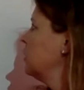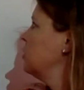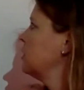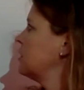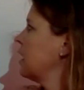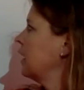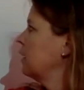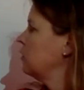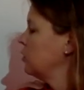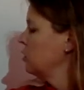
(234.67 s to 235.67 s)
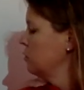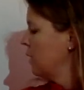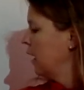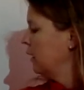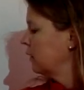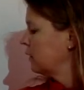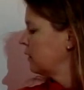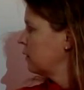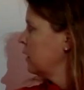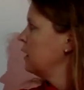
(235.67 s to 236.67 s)
just taken 2 minus
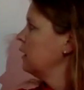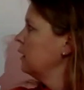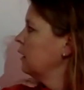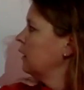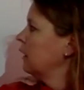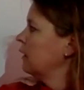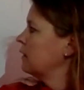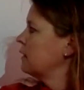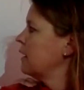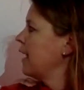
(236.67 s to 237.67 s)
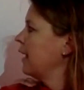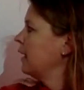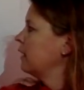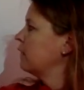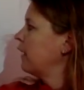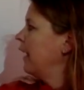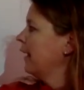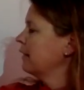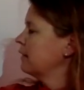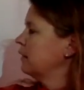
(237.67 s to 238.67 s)
3 is negative x.